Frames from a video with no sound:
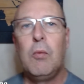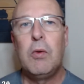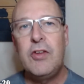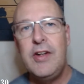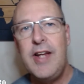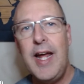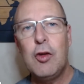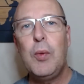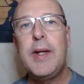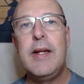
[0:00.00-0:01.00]
Well, today,
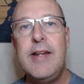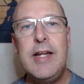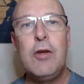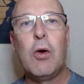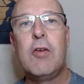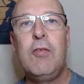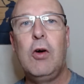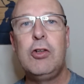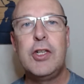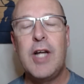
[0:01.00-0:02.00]
as we continue our
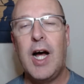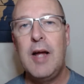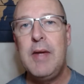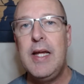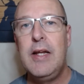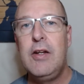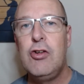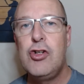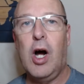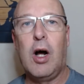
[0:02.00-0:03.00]
devotion time
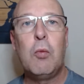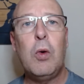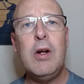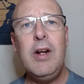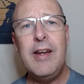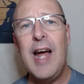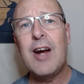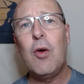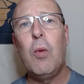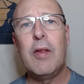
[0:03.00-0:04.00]
in John, we're going to
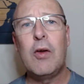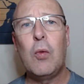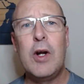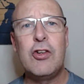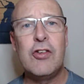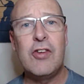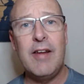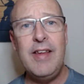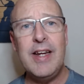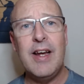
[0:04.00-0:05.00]
tackle one of the questions that
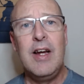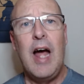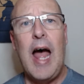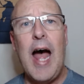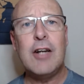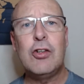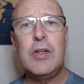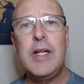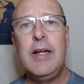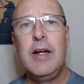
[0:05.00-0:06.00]
I think
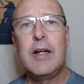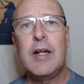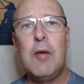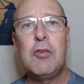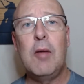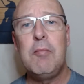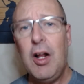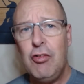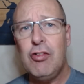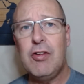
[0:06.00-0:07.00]
actually comes up
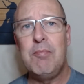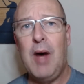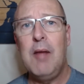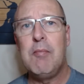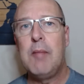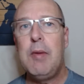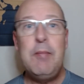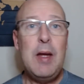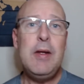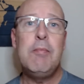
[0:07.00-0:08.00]
not just in my mind,
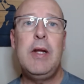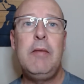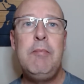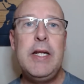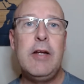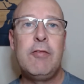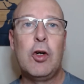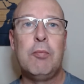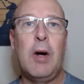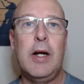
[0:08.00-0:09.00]
but maybe in many of
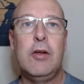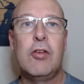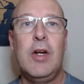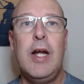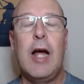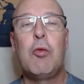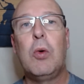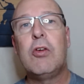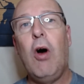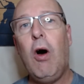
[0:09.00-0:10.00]
your minds, as
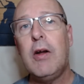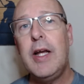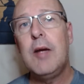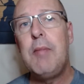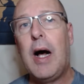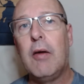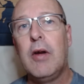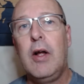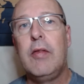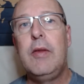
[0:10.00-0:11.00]
we're talking
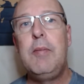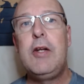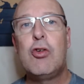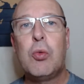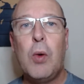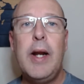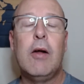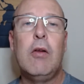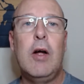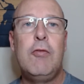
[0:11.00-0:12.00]
about the
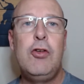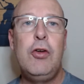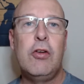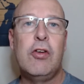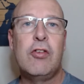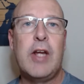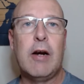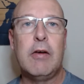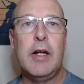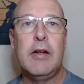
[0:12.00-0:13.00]
betrayal of Judas
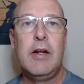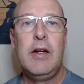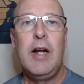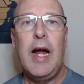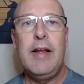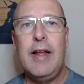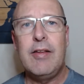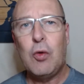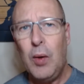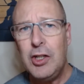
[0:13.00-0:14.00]
Iscariot. And,
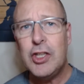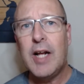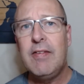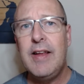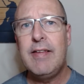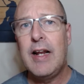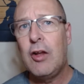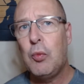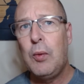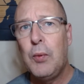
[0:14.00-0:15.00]
and the question I think that
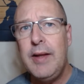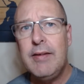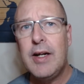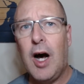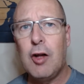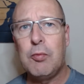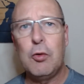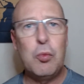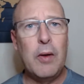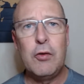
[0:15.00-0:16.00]
as we read the
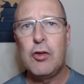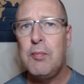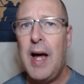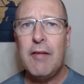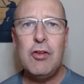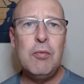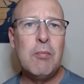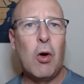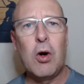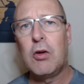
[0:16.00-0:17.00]
Gospels, whether it's Matthew,
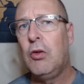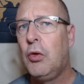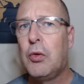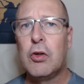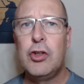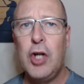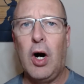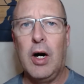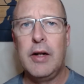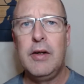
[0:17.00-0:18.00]
Mark, Luke, or
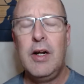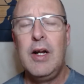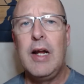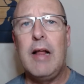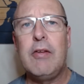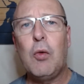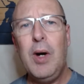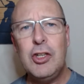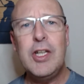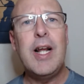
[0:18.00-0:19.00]
John, the
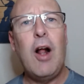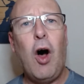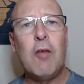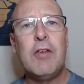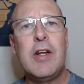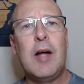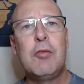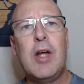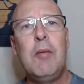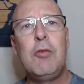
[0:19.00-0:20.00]
question that
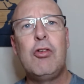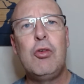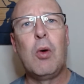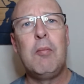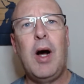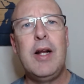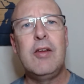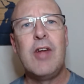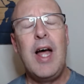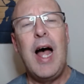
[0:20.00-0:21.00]
oftentimes comes to our mind
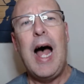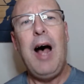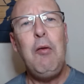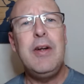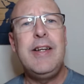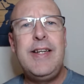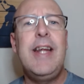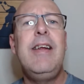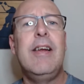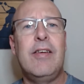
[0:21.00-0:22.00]
is how
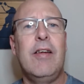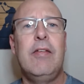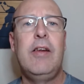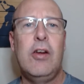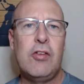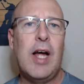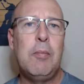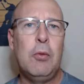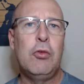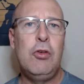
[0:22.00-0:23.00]
didn't the
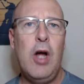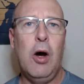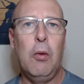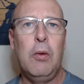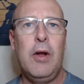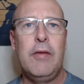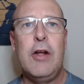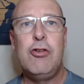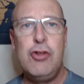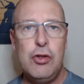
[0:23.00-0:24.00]
disciples know
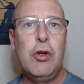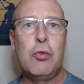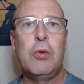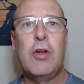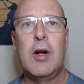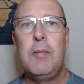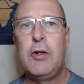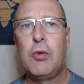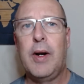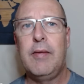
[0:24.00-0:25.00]
that Judas was going to
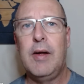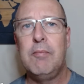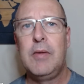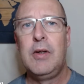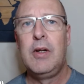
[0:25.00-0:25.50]
betray them?